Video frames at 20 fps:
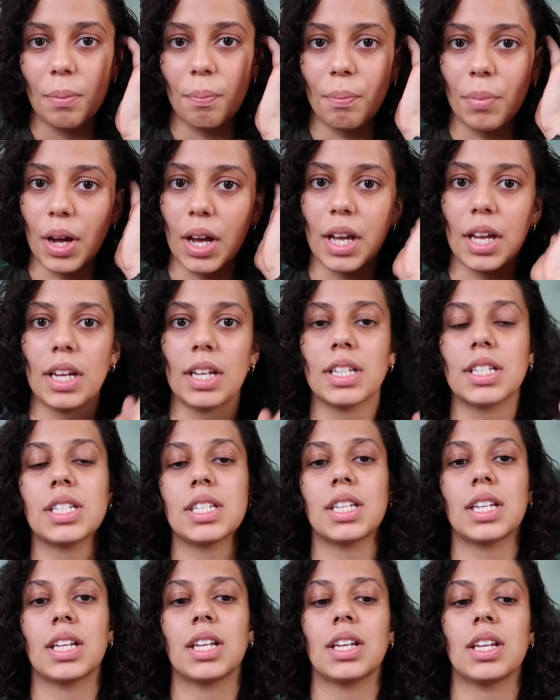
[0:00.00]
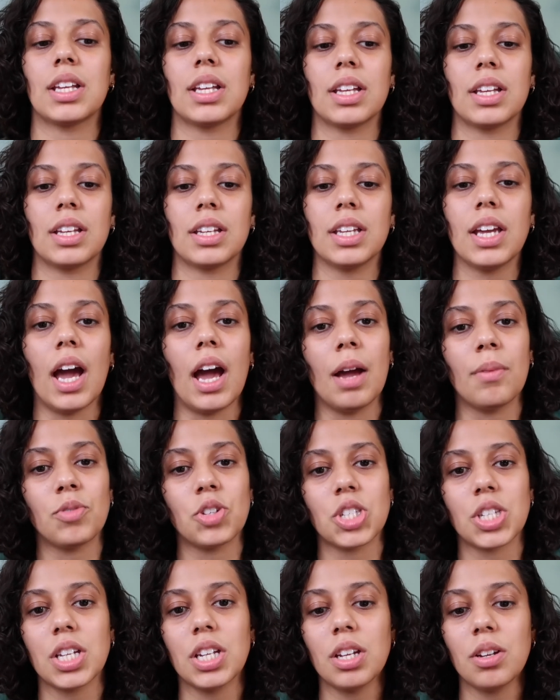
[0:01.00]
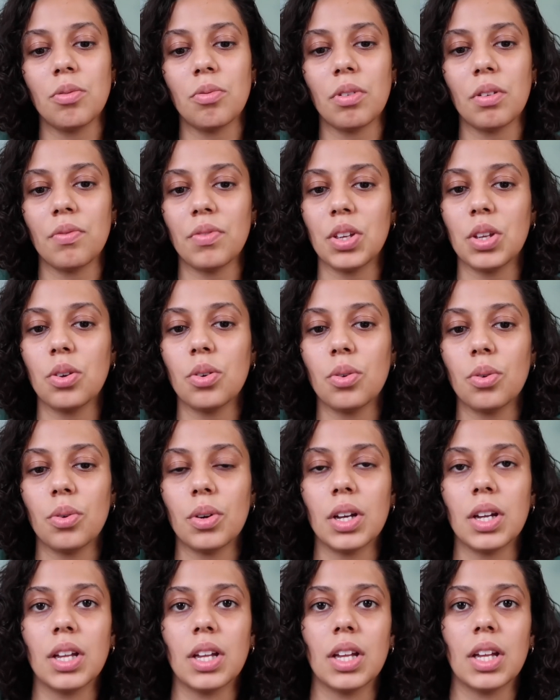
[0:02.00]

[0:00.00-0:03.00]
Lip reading: But yeah, I'm just gonna review